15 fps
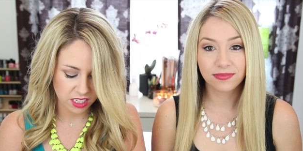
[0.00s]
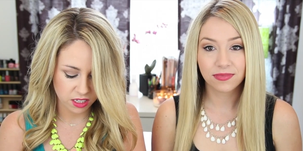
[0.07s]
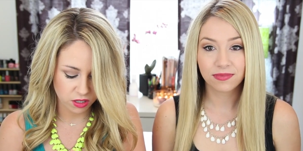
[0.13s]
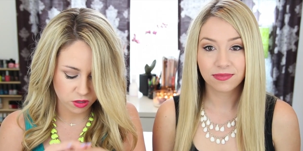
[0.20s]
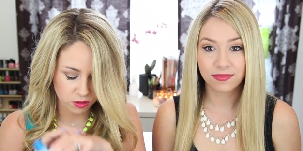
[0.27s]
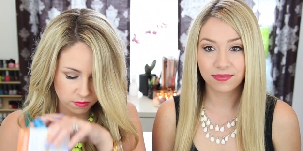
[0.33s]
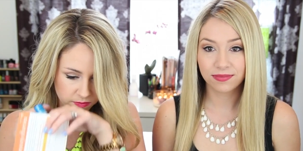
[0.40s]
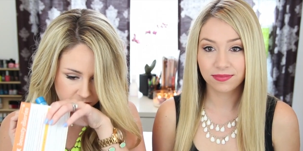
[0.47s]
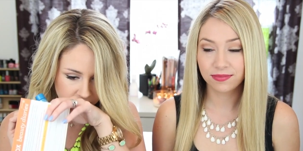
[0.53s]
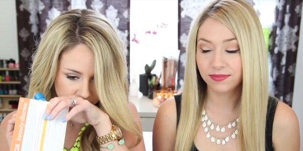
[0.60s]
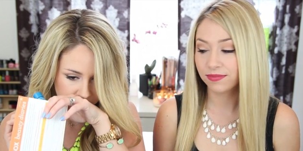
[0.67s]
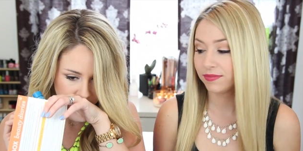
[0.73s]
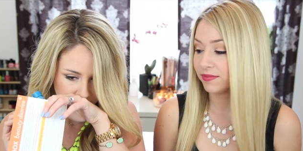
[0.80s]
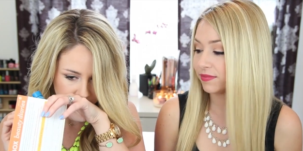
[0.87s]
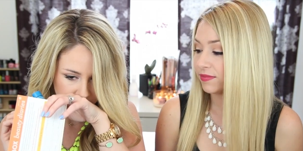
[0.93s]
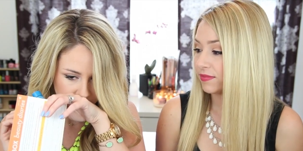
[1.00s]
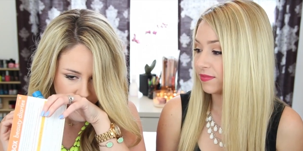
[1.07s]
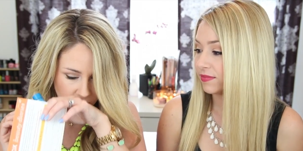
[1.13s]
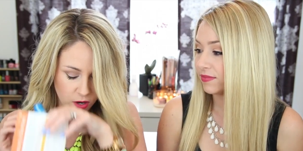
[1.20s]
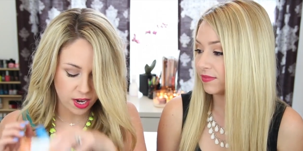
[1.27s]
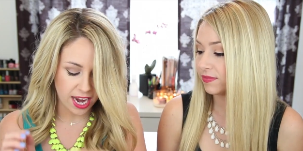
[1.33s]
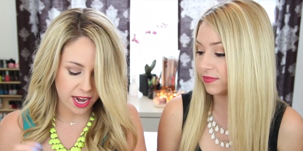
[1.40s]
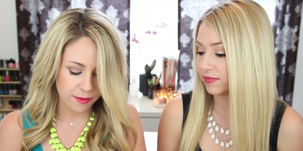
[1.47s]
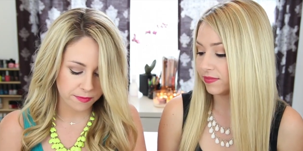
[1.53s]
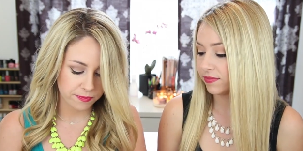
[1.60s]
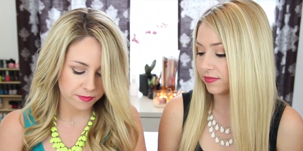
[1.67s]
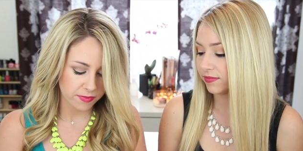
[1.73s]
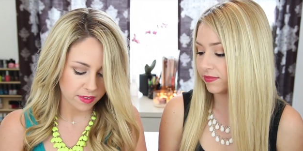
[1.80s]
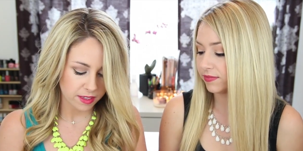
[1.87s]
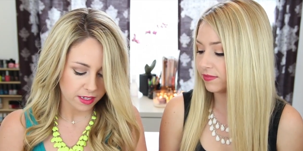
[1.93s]
Speaker 1: Ew. Okay.
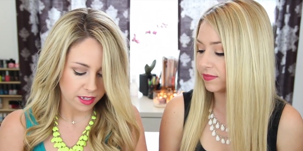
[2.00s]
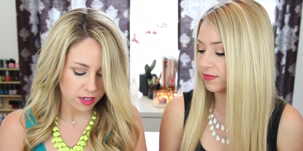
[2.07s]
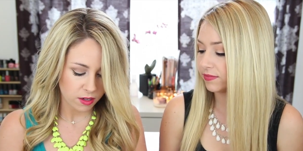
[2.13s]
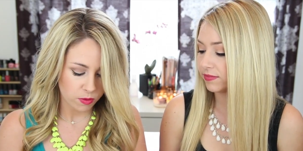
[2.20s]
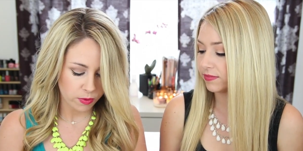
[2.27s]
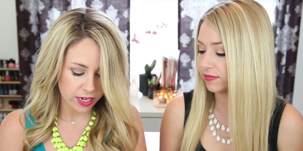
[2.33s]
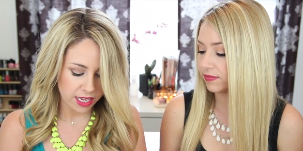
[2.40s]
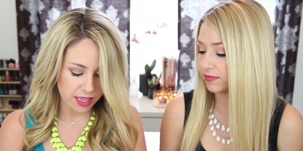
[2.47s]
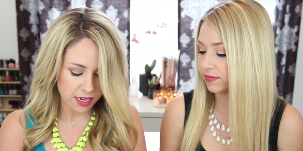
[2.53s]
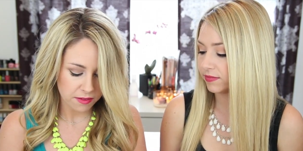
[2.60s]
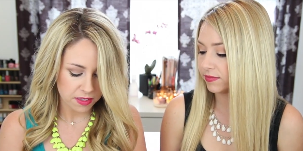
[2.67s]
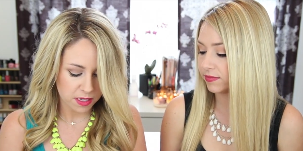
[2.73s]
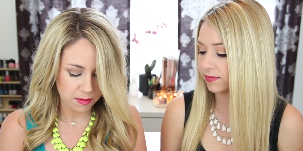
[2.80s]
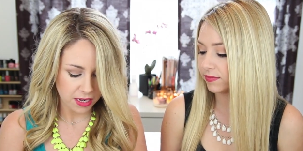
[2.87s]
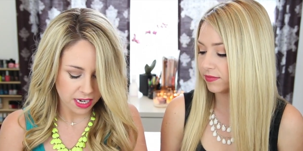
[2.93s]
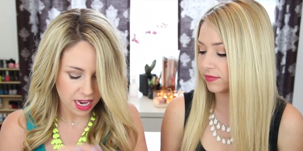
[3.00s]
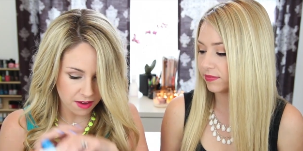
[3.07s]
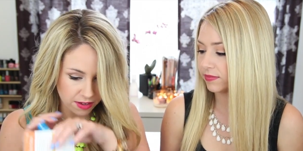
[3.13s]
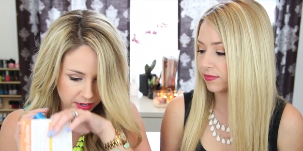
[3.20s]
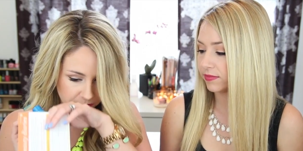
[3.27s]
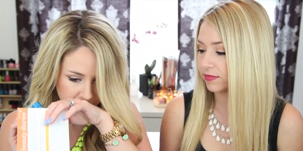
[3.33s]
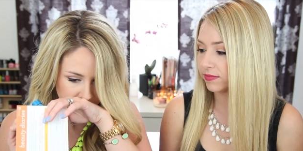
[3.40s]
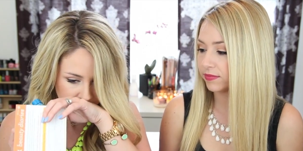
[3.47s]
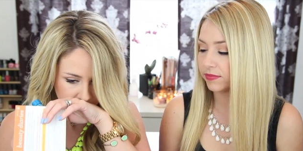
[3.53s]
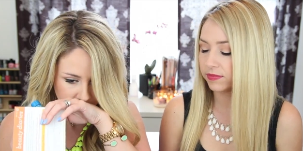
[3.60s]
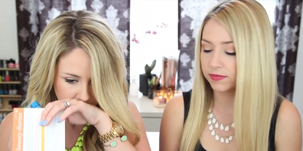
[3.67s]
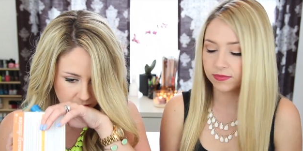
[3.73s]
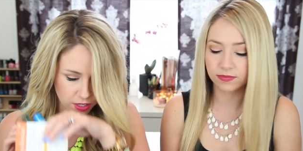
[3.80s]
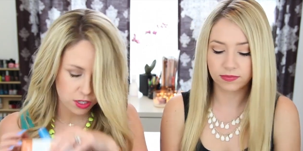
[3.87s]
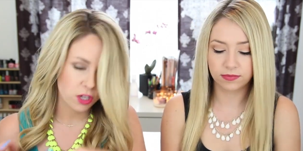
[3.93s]
When I think of something having
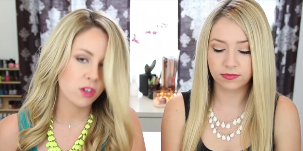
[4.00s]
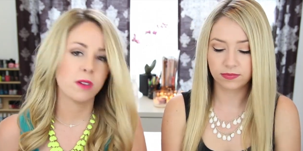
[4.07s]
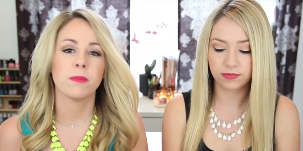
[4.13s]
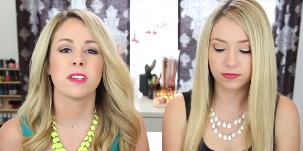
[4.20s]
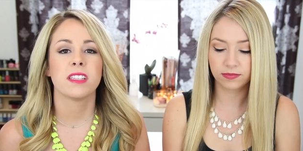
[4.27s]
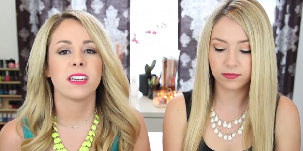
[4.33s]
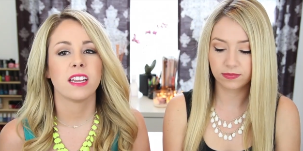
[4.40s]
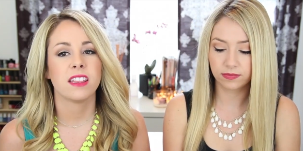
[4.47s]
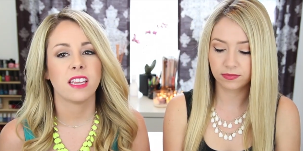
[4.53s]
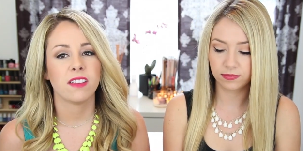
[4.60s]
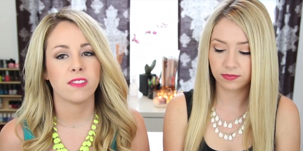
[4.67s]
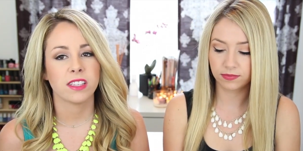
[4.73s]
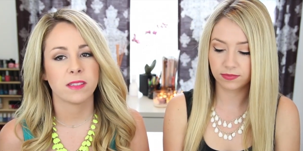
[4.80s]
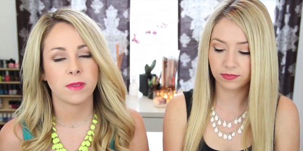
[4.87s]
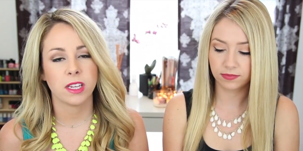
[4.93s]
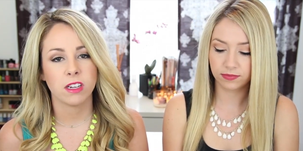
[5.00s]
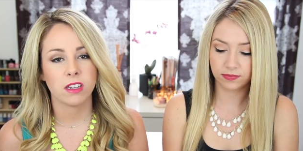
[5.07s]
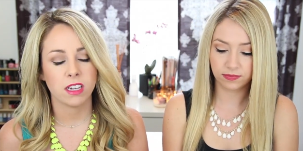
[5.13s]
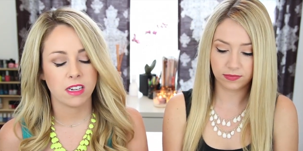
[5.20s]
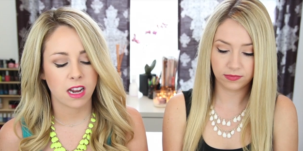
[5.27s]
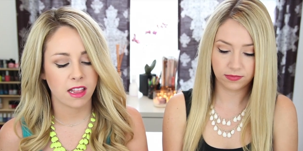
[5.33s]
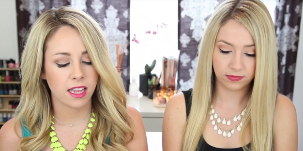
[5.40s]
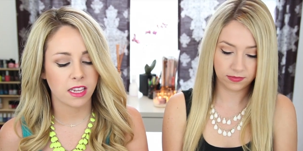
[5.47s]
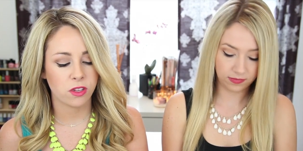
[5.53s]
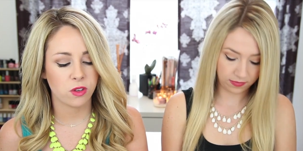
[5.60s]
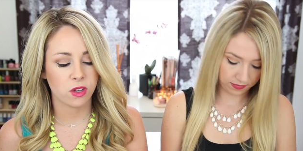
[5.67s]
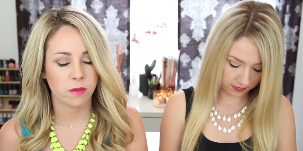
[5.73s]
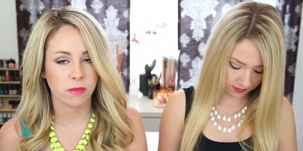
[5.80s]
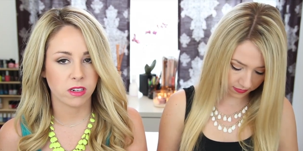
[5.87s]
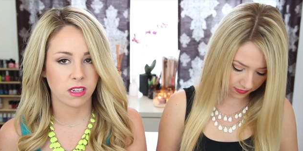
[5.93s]
a cucumber scent, I think of it smelling good, not like
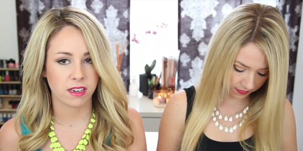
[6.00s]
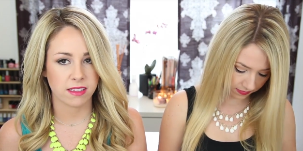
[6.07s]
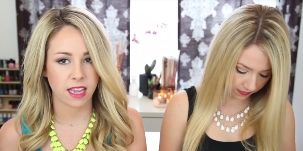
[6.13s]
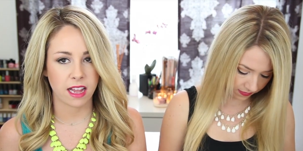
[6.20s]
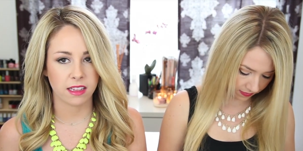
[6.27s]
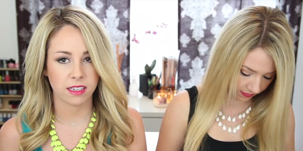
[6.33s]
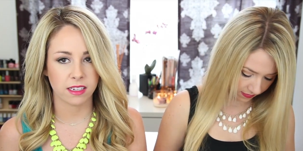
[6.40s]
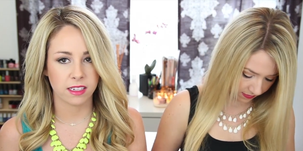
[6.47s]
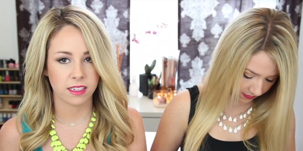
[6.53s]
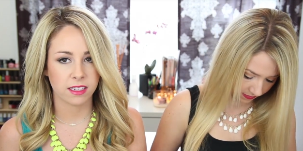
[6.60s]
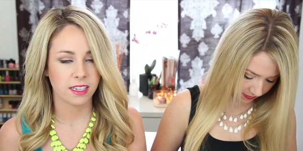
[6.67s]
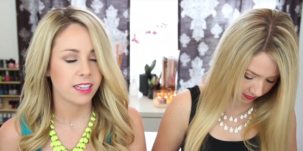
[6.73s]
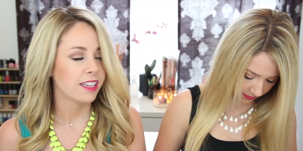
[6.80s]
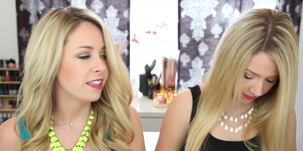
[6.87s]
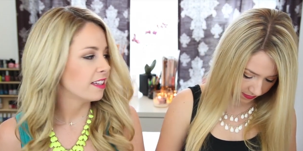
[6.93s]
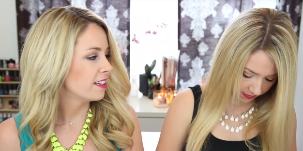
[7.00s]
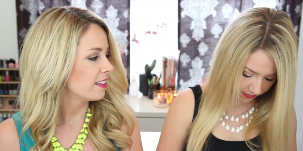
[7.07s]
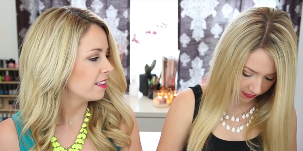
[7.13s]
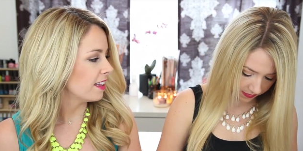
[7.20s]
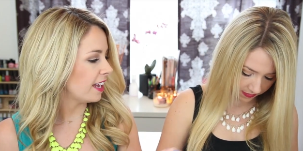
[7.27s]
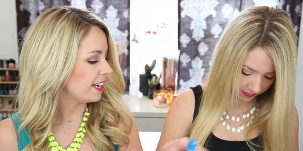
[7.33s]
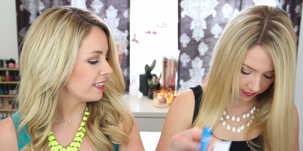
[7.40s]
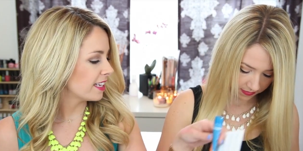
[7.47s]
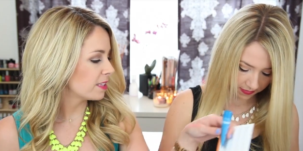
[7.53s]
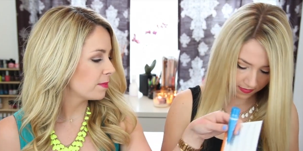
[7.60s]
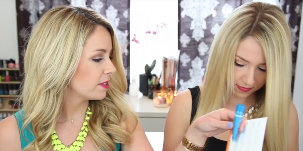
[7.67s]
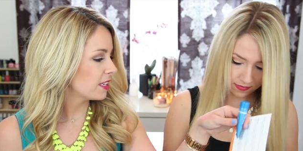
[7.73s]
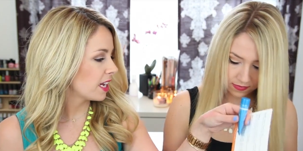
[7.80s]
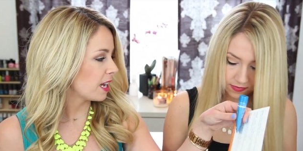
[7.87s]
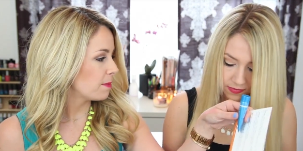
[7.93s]
cucumbers on a salad. Like, that
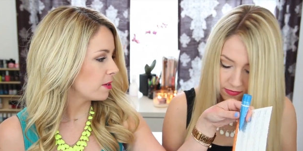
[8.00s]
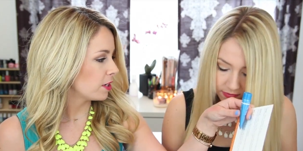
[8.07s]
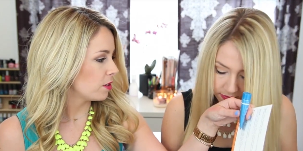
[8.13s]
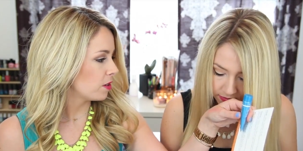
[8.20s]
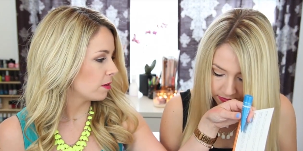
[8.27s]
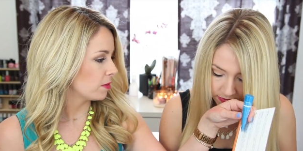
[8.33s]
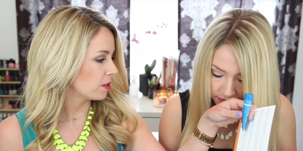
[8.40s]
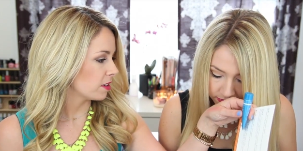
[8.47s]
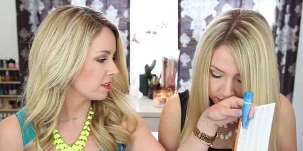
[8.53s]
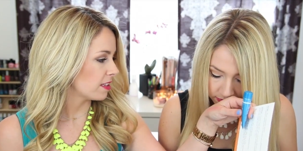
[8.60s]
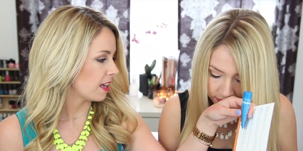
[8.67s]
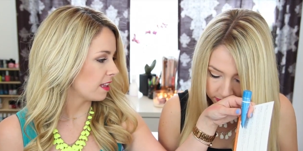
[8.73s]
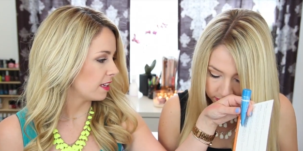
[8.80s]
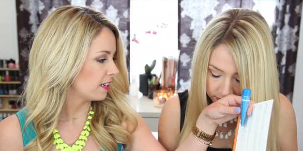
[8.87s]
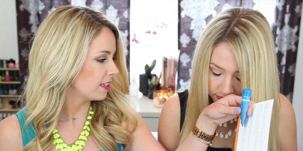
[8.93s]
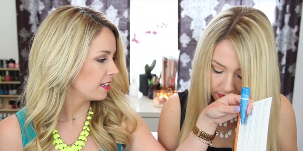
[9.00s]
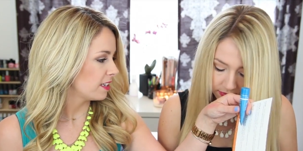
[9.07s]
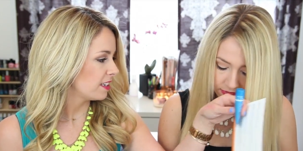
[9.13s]
smells like I put cucumbers on a salad.